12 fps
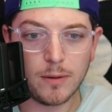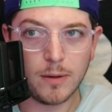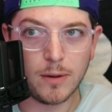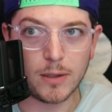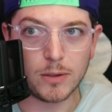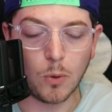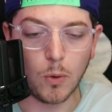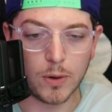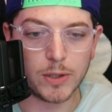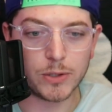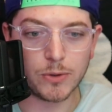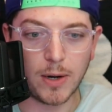is
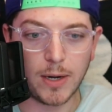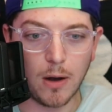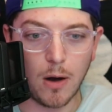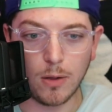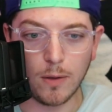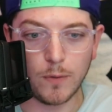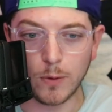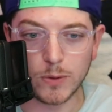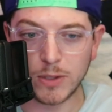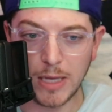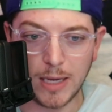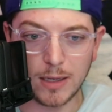orchestrating all of
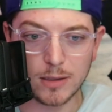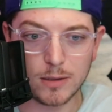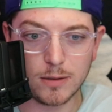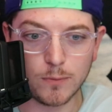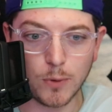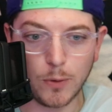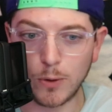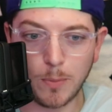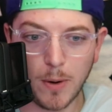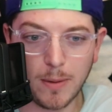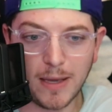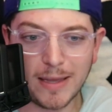those things for other
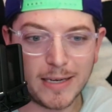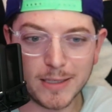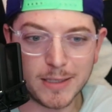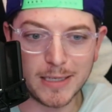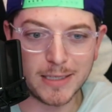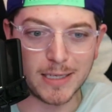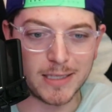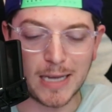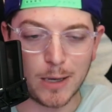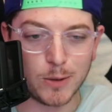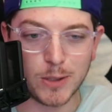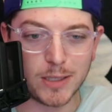departments? Like, that doesn't exist.
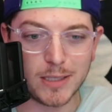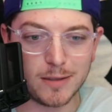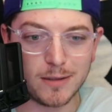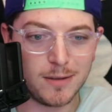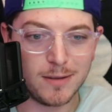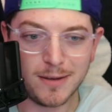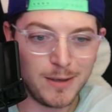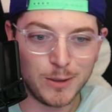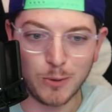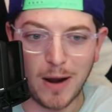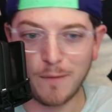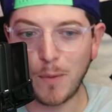Sales doesn't
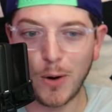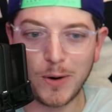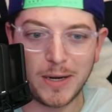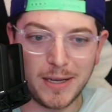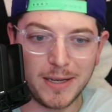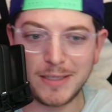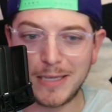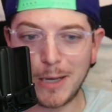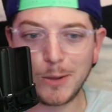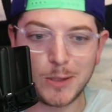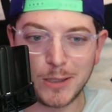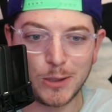drive marketing and
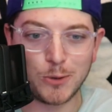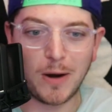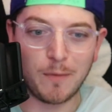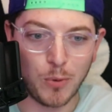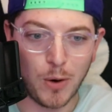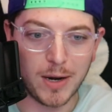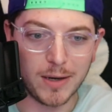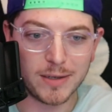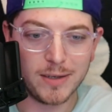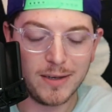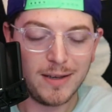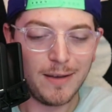sales doesn't drive product.